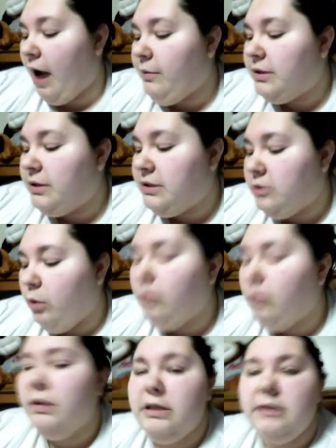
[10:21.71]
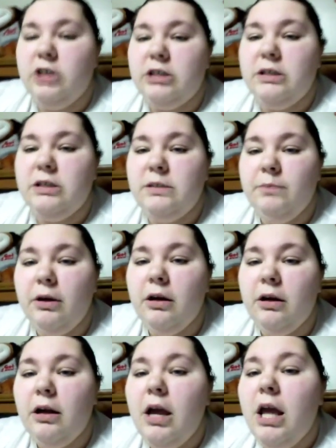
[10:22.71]
I would totally suggest this
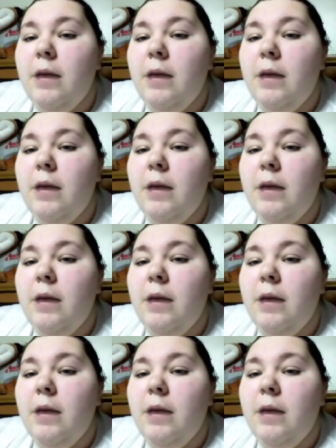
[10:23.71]
book